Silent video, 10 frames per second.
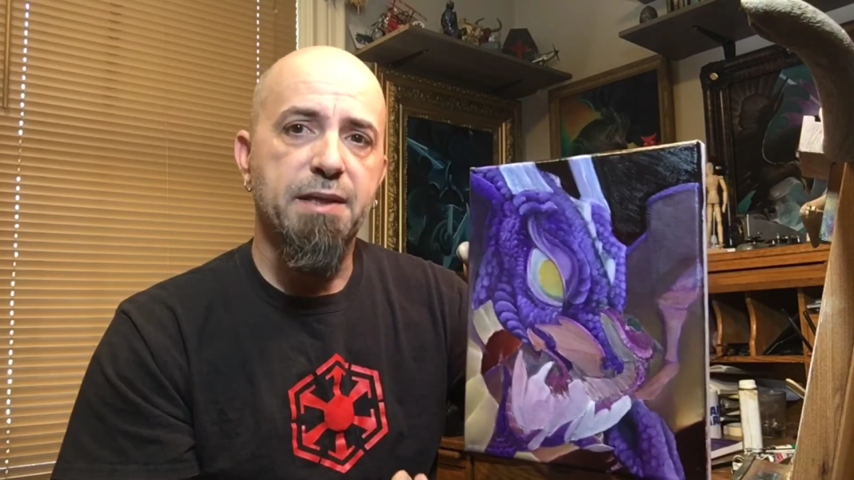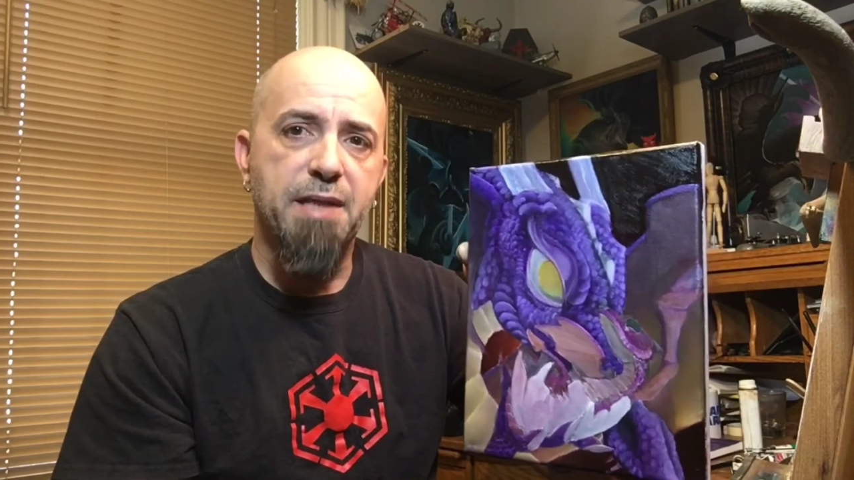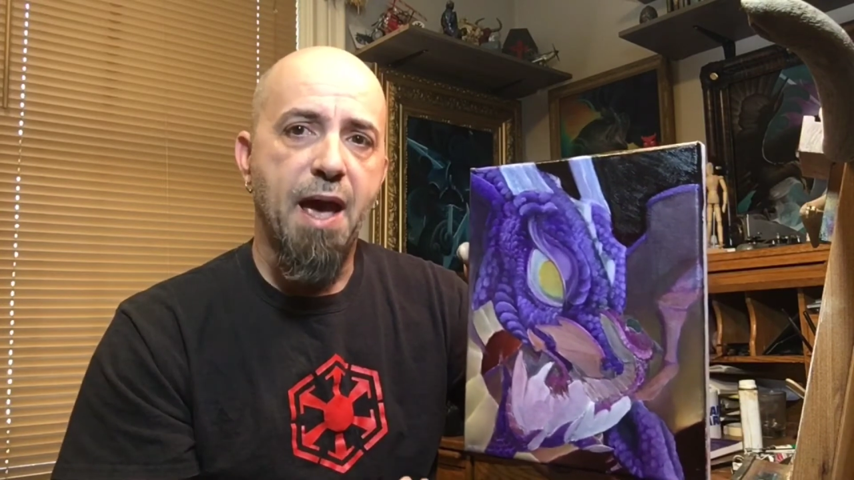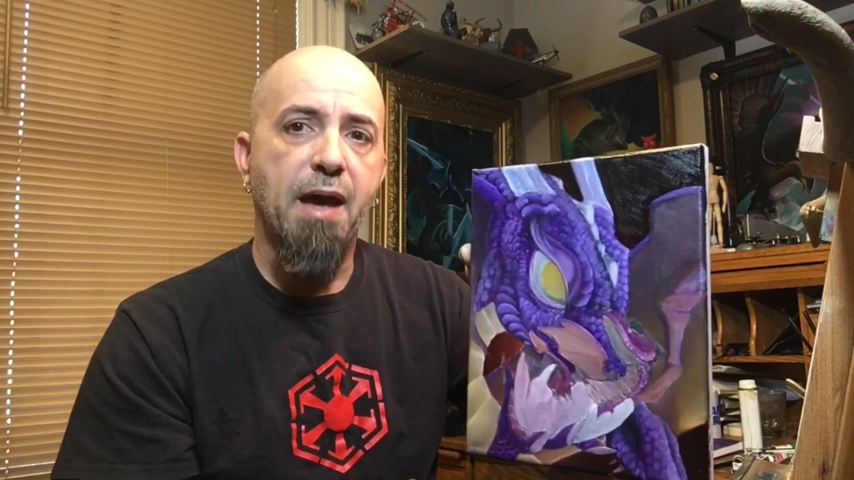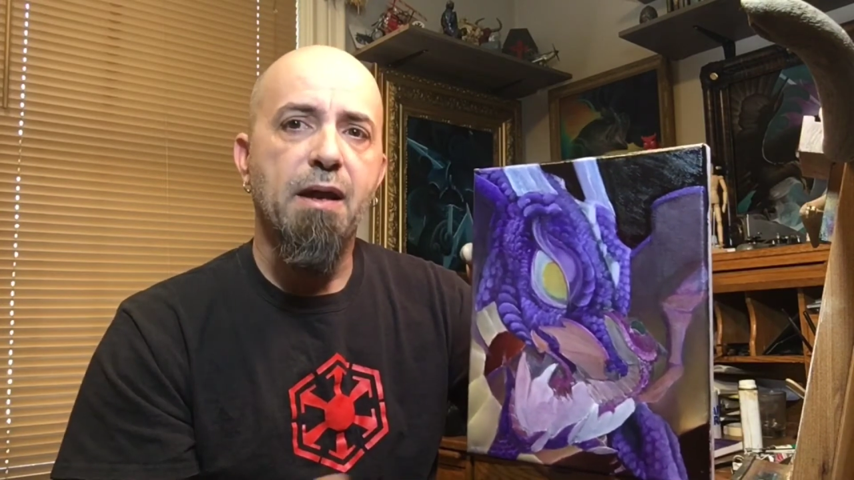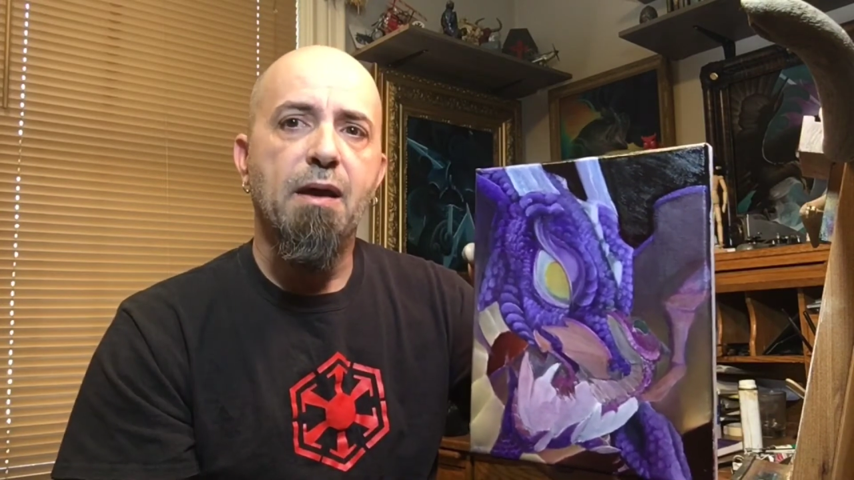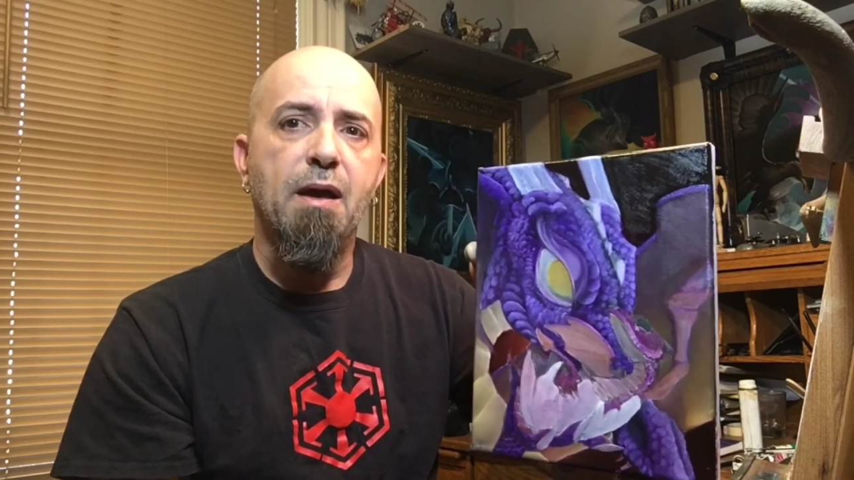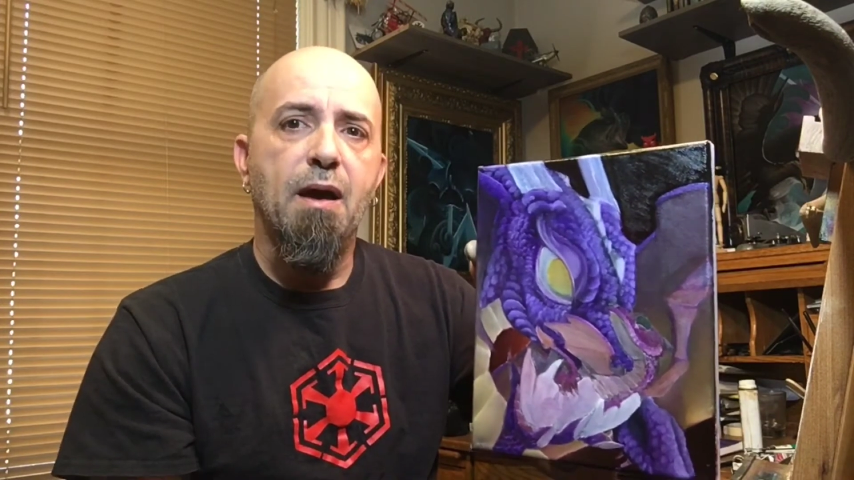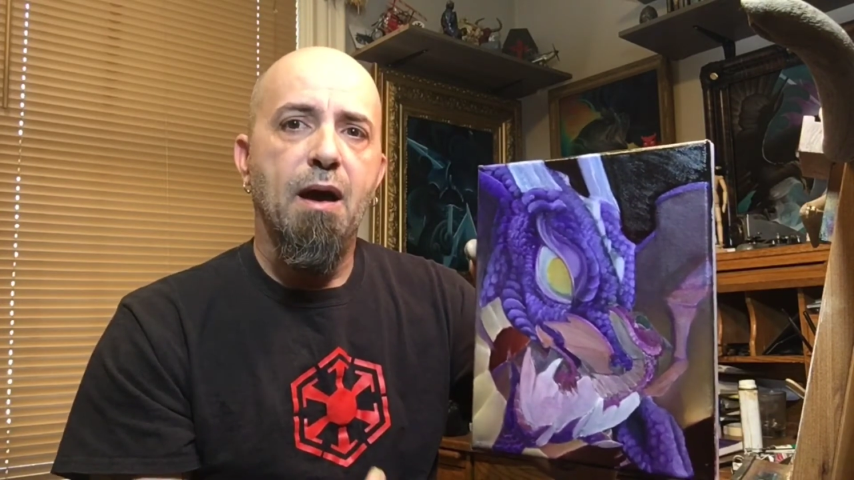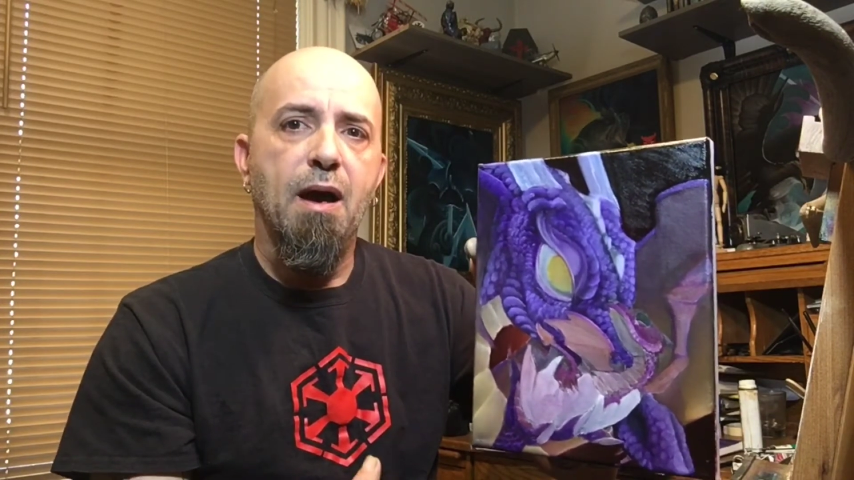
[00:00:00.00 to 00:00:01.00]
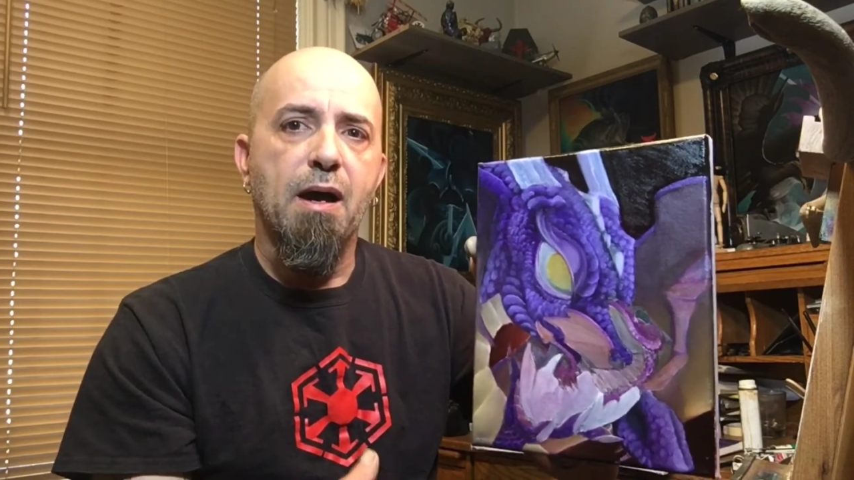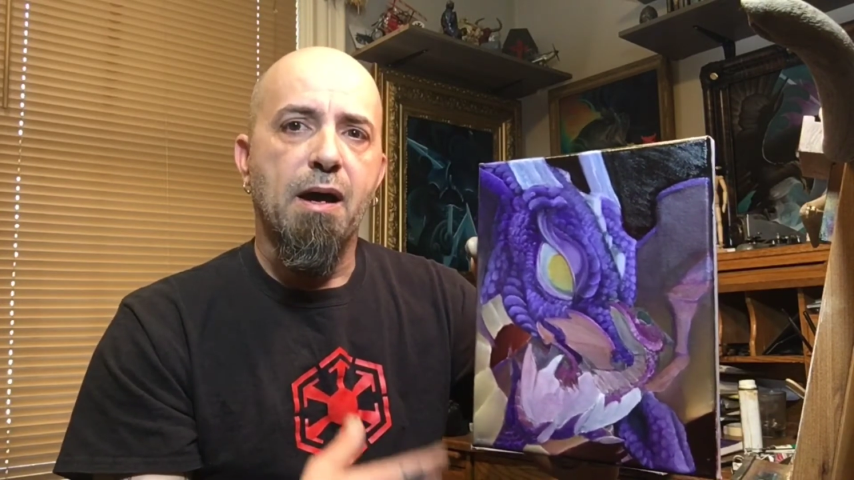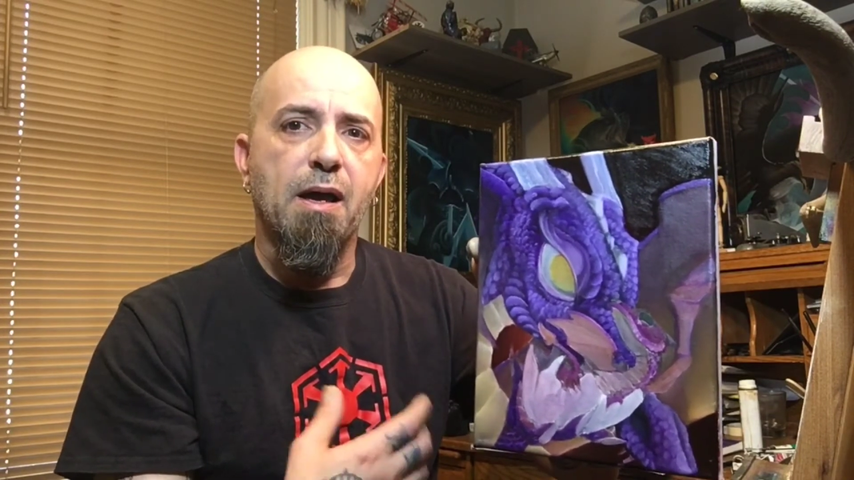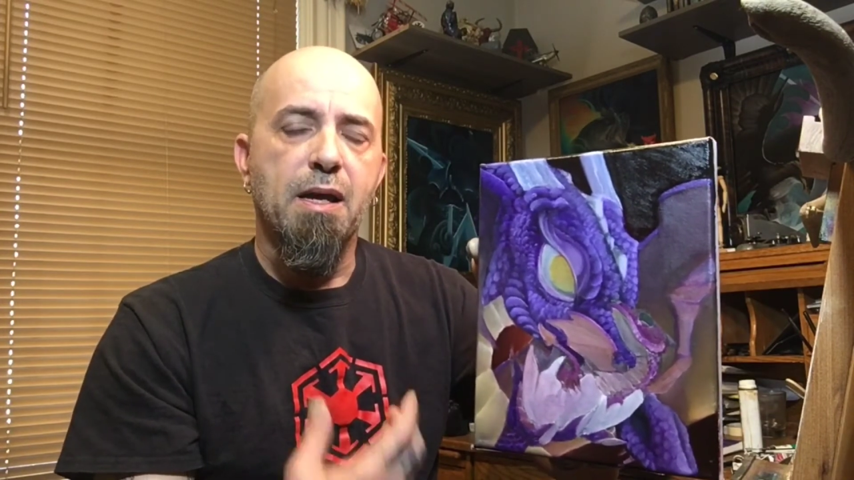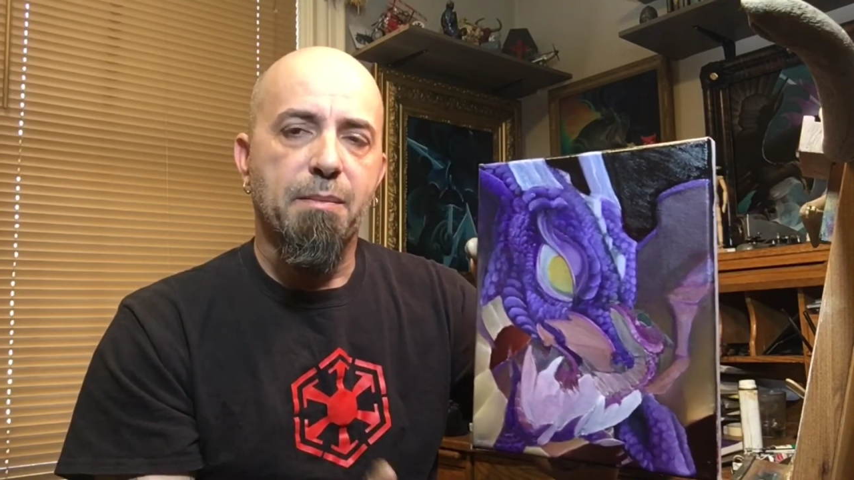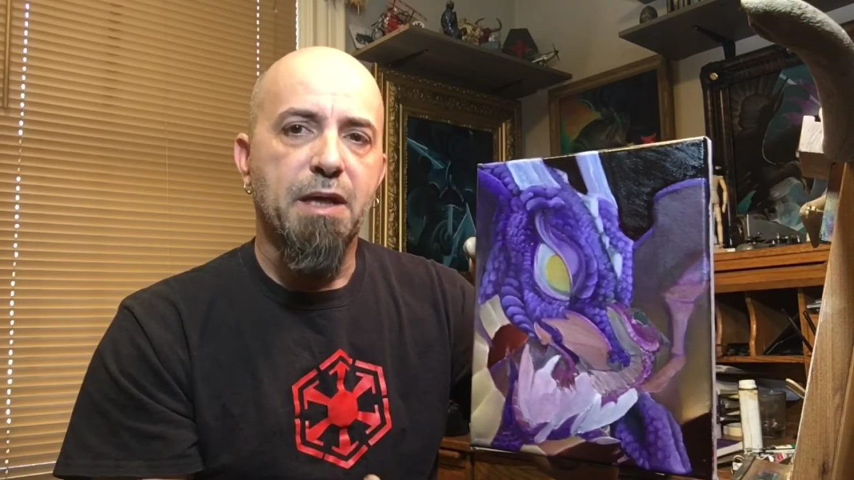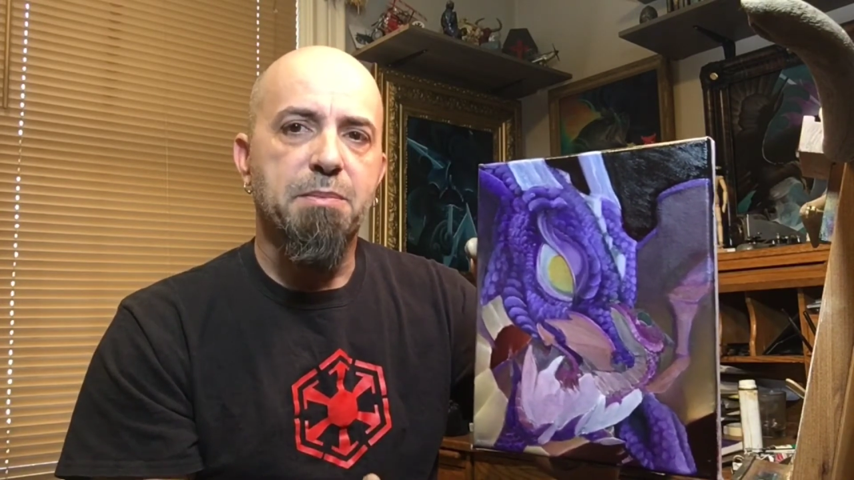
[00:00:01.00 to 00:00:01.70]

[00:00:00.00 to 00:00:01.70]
that, and it makes